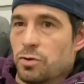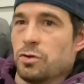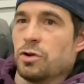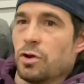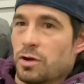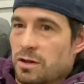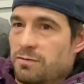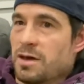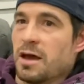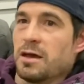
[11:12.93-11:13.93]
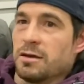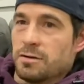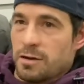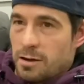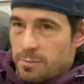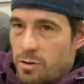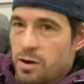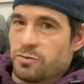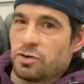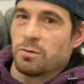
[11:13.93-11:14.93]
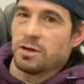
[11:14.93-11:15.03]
you know, live that and kind of show an